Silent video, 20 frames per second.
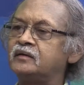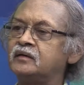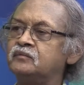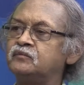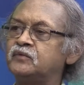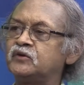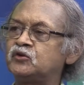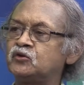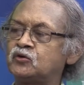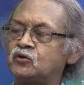I
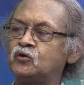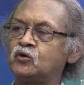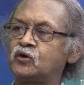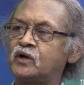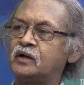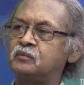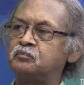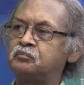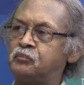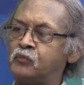think we should
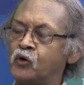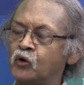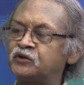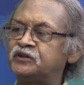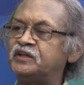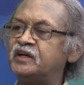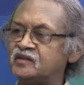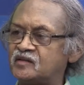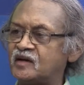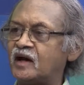look at
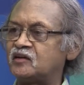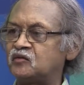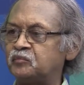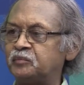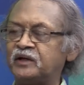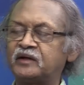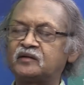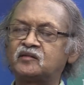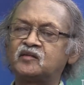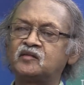both these
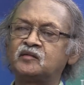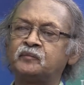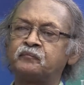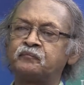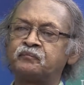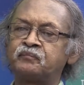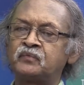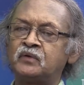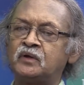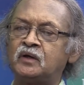aspects.
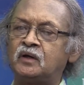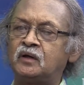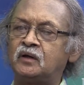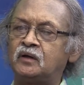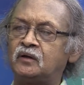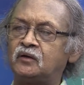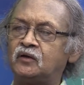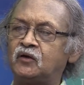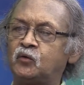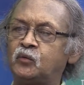
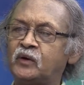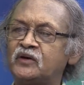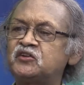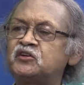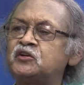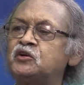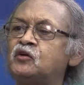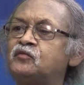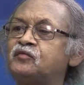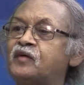The
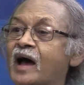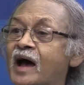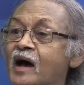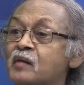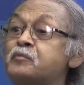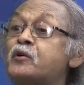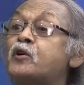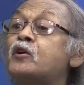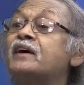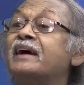question of
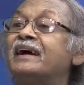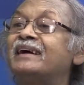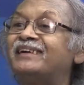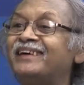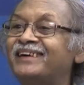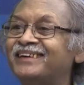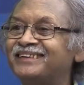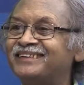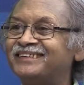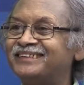
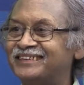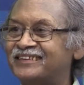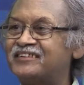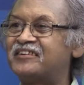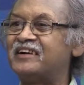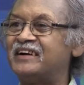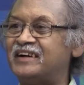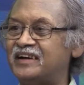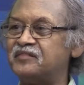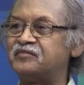abrogating the
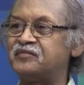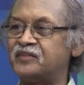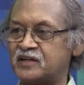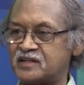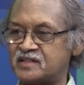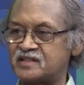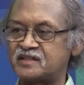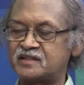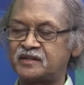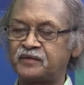treaty
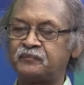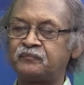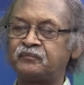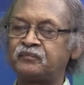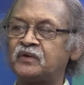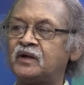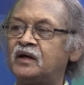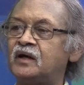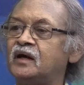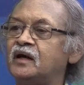first.
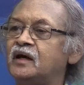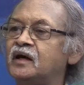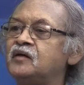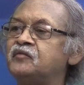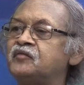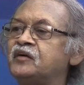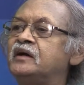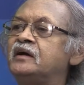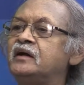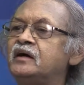
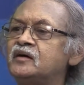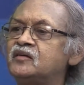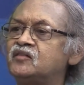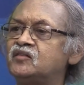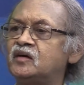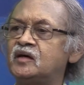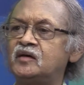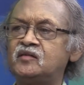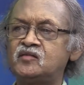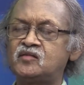If India
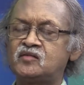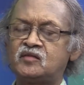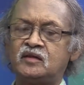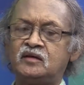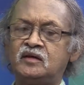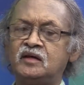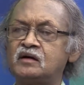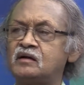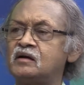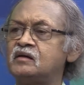says
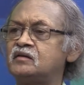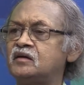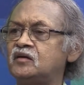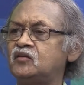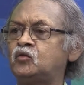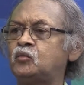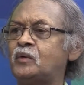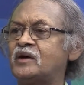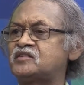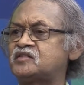here are
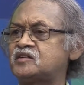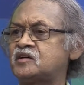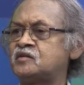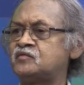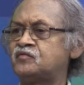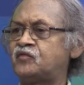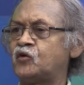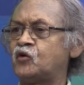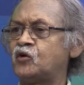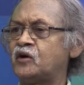these
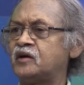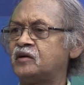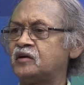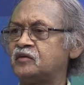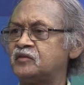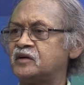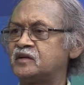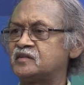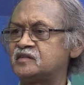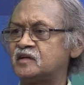western flowing
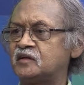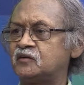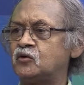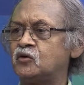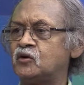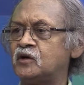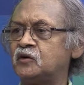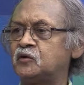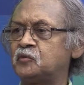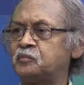rivers that
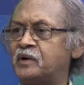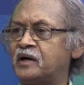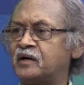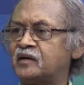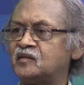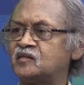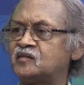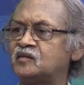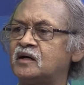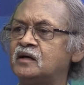go into
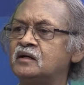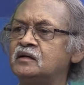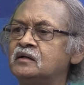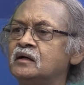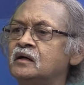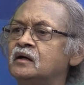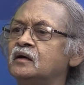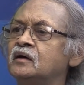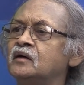Pakistan,